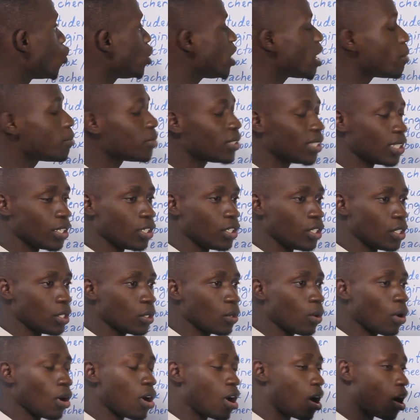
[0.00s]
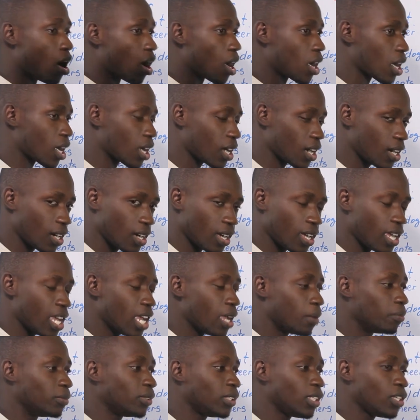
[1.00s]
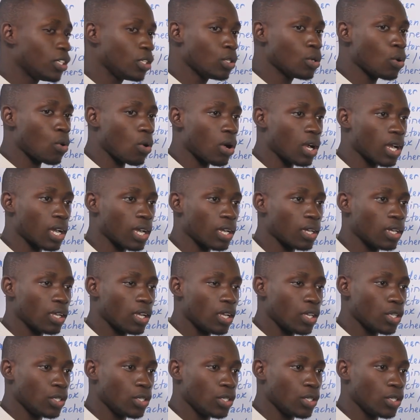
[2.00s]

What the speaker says: au lieu me dit, you are teacher.